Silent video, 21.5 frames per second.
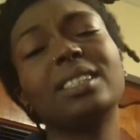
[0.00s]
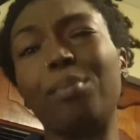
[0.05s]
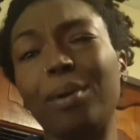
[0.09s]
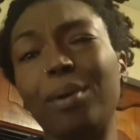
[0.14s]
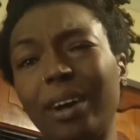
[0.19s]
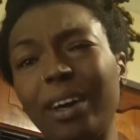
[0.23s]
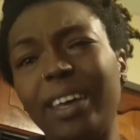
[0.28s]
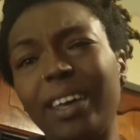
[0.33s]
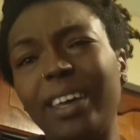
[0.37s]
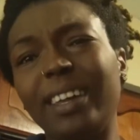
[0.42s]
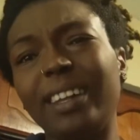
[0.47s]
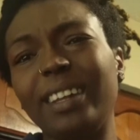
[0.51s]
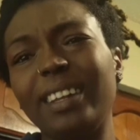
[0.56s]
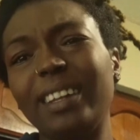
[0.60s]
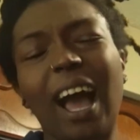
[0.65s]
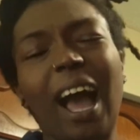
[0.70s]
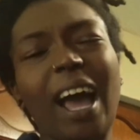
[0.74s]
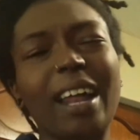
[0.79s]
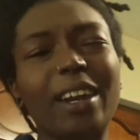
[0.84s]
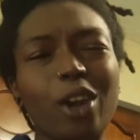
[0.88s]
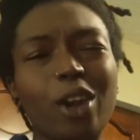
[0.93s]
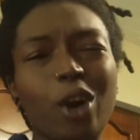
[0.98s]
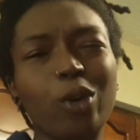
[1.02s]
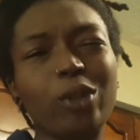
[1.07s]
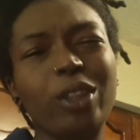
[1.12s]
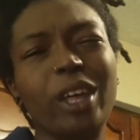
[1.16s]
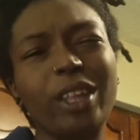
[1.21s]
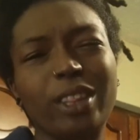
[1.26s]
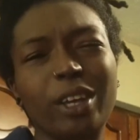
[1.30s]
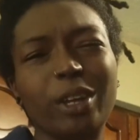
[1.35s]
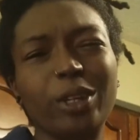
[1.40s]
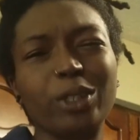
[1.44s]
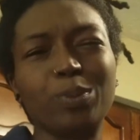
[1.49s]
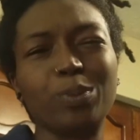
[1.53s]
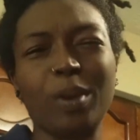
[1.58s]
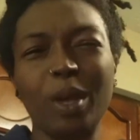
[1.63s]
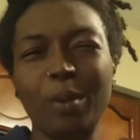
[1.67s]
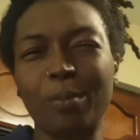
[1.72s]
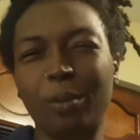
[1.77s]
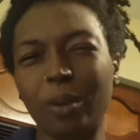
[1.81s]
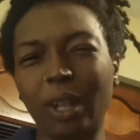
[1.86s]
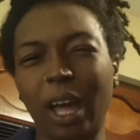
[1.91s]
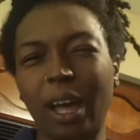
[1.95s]
but I know that there's
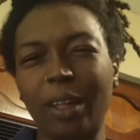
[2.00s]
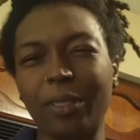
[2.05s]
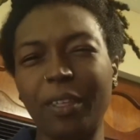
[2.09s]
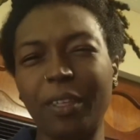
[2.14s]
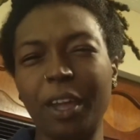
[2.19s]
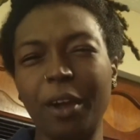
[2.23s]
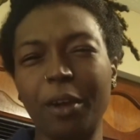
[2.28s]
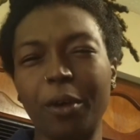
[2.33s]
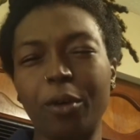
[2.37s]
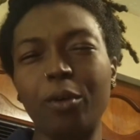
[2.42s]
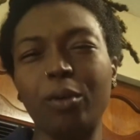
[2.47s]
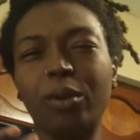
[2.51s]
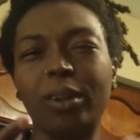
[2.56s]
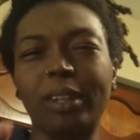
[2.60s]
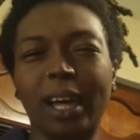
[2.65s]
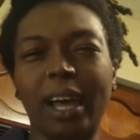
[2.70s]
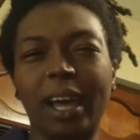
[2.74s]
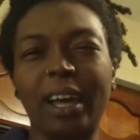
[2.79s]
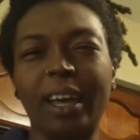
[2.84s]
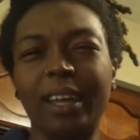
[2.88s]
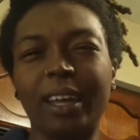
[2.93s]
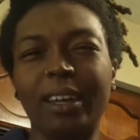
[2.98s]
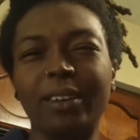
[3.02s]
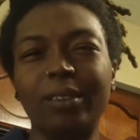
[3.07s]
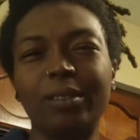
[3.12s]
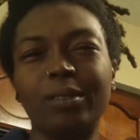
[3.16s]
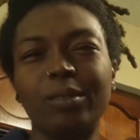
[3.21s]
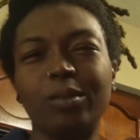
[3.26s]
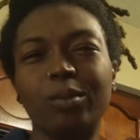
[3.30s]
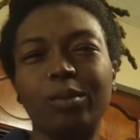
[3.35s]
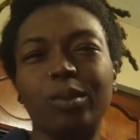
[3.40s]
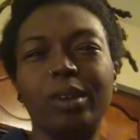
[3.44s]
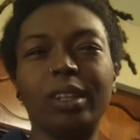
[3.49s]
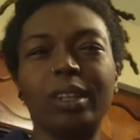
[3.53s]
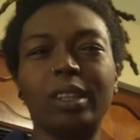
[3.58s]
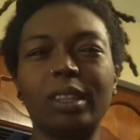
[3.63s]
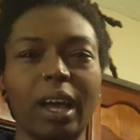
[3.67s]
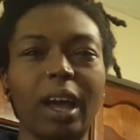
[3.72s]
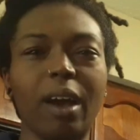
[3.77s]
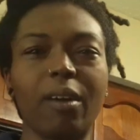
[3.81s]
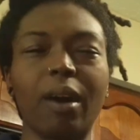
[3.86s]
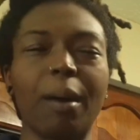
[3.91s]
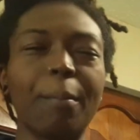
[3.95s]
people out there who align with
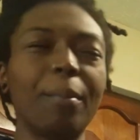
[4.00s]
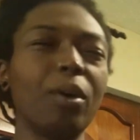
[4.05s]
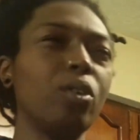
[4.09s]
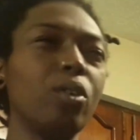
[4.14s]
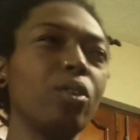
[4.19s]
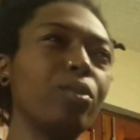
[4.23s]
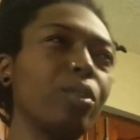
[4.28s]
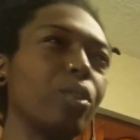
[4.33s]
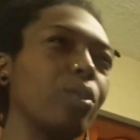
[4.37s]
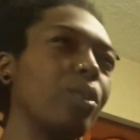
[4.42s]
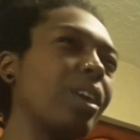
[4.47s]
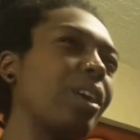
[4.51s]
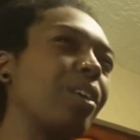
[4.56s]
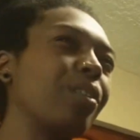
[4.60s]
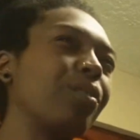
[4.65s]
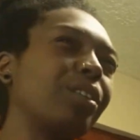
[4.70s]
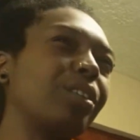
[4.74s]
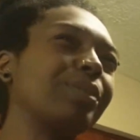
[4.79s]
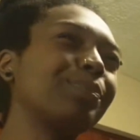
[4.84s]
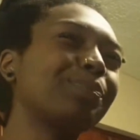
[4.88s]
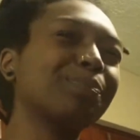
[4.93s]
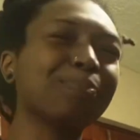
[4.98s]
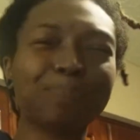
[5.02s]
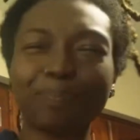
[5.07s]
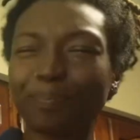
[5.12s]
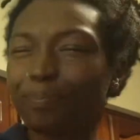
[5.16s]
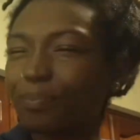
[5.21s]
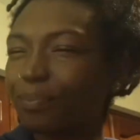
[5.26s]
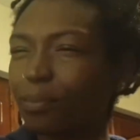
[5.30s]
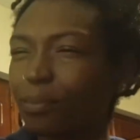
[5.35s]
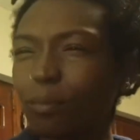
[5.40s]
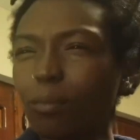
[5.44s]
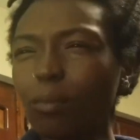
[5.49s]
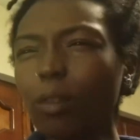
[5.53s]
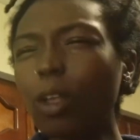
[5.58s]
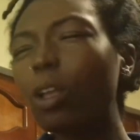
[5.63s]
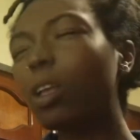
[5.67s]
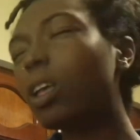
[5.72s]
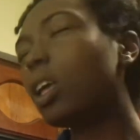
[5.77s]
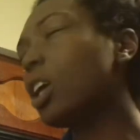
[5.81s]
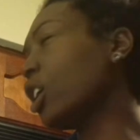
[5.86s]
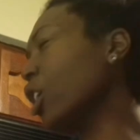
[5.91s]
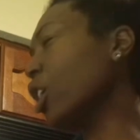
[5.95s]
how I move or whatever.
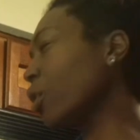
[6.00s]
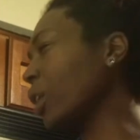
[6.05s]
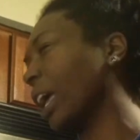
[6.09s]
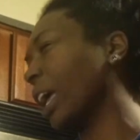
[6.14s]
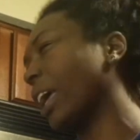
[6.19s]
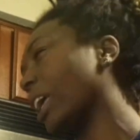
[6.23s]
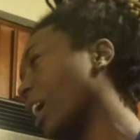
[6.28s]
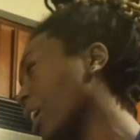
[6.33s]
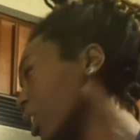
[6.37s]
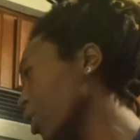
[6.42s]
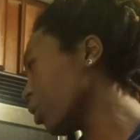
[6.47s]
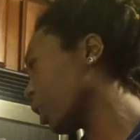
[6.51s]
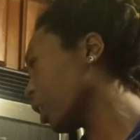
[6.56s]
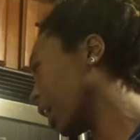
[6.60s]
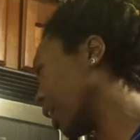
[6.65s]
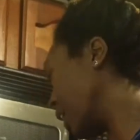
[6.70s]
You get it, you get